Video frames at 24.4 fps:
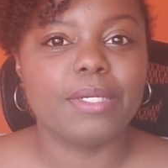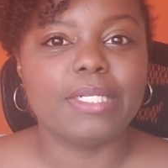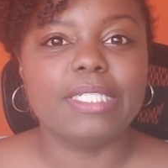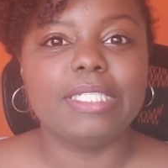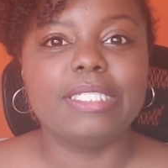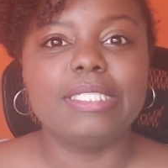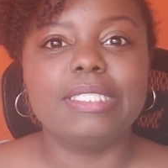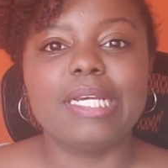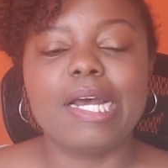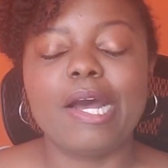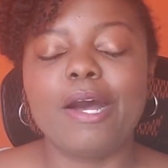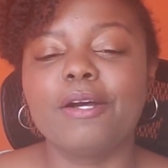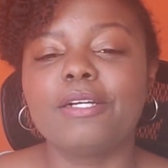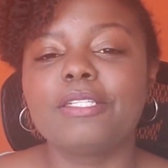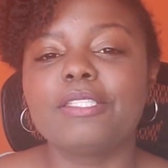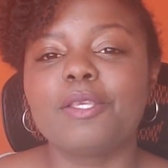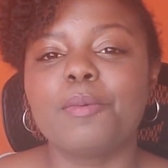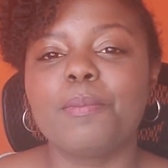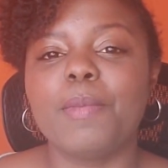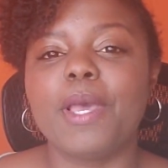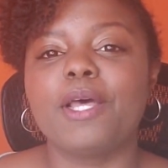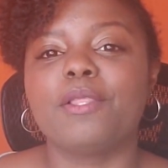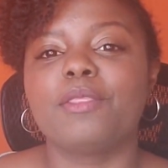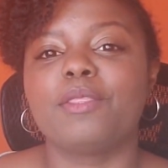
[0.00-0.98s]
And he talks
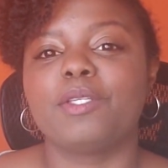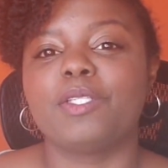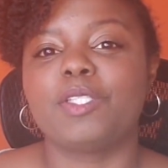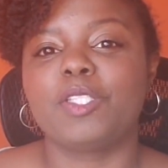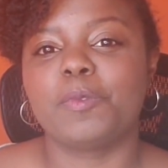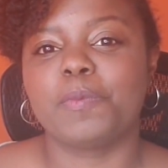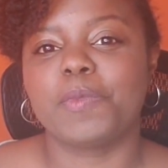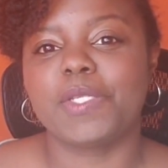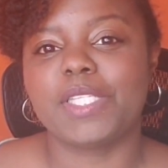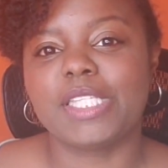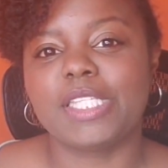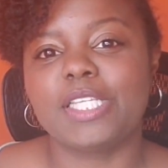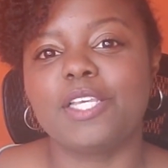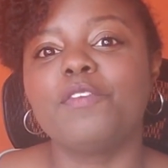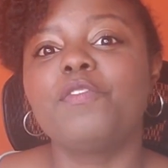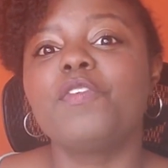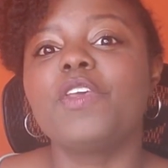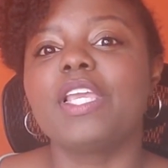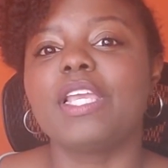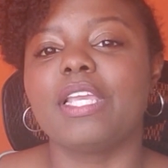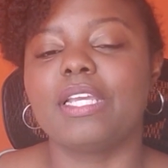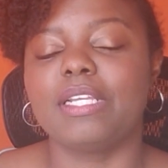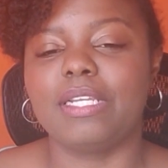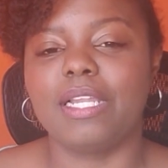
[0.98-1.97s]
about this
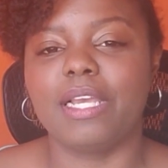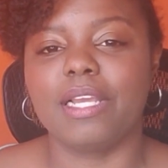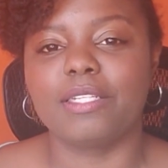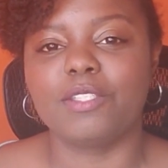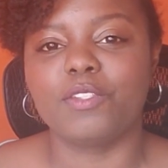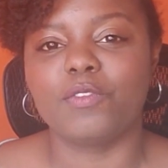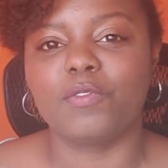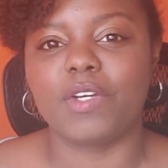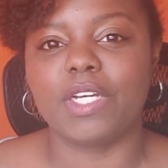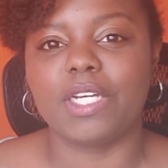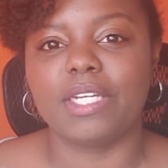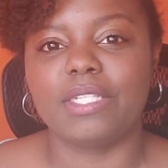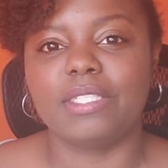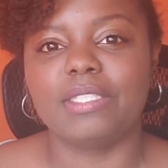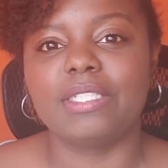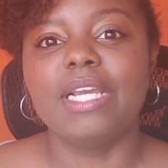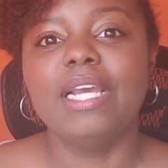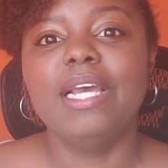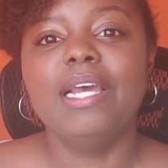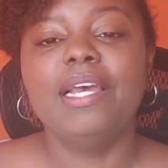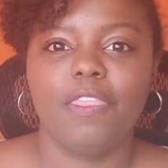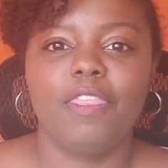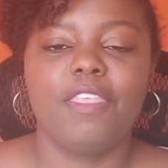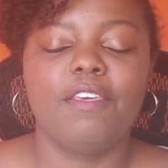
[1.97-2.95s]
specific index fund,
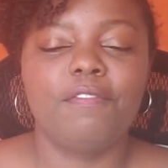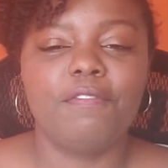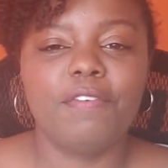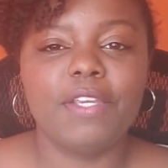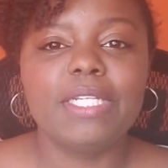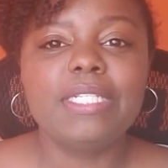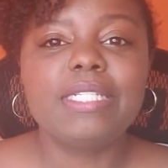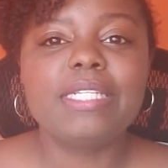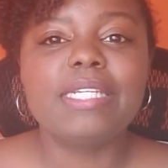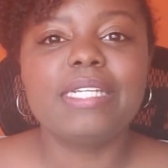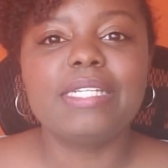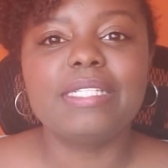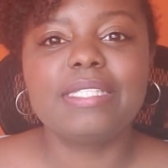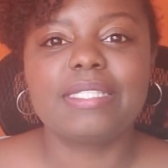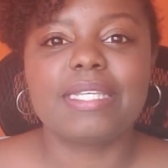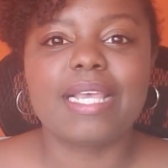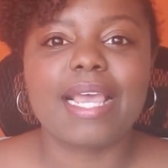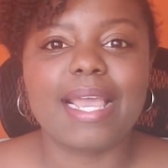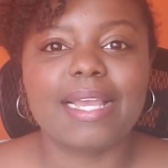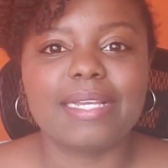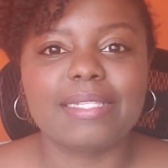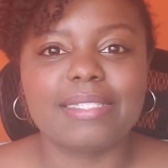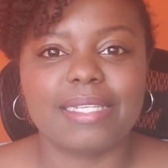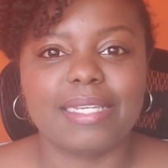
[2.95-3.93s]
the V T
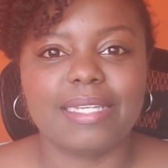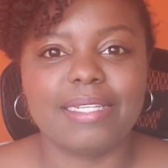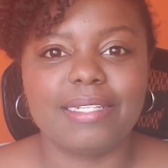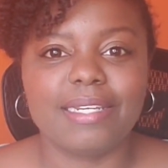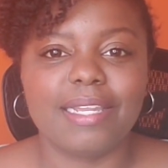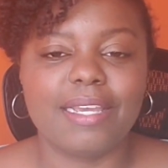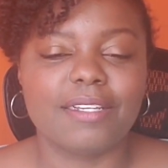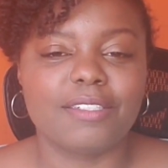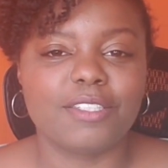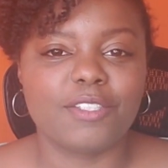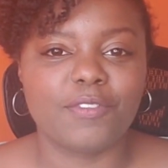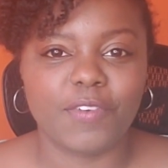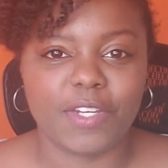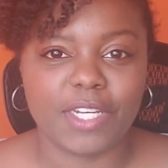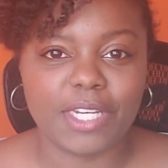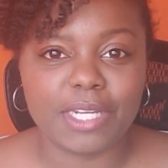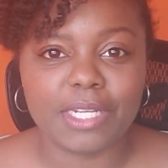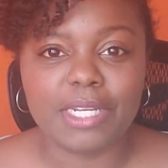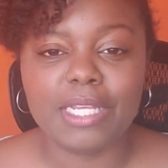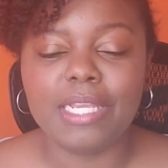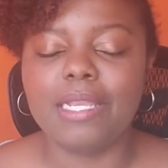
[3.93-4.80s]
SAX index fund.